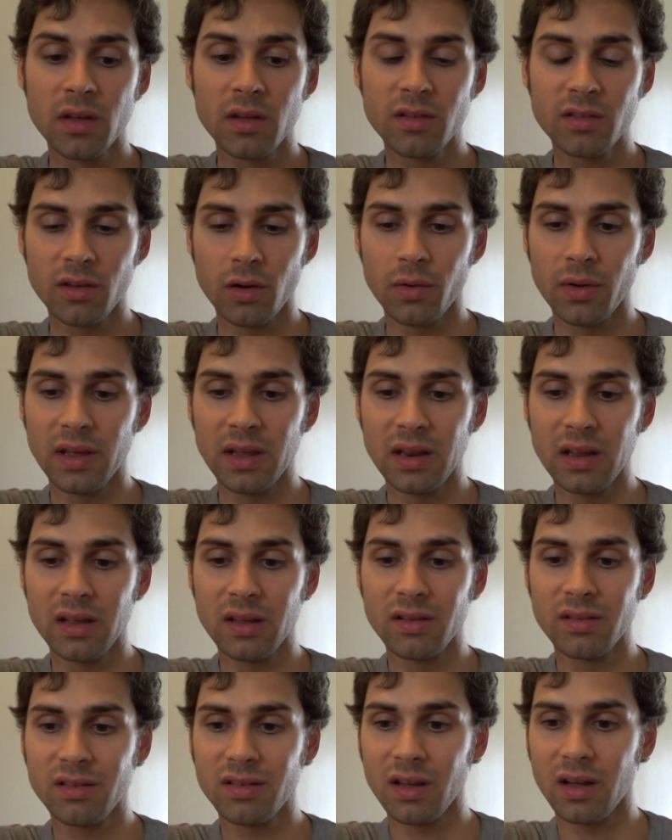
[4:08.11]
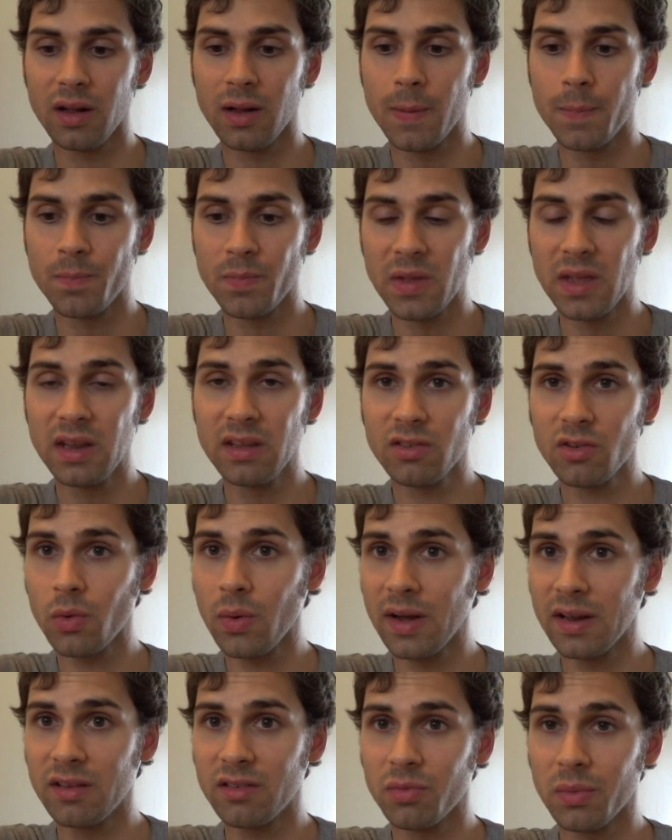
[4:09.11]
So it is
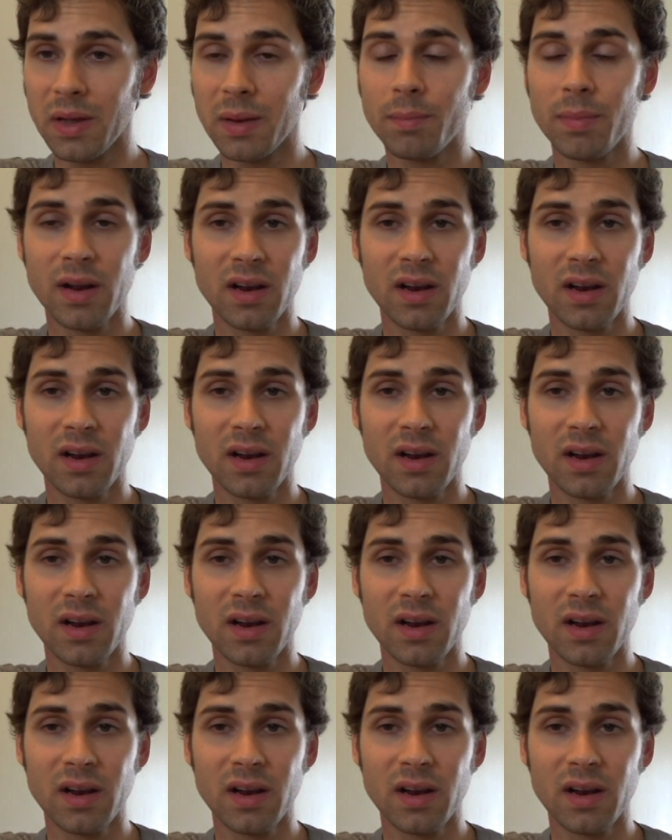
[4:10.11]
quite sweet,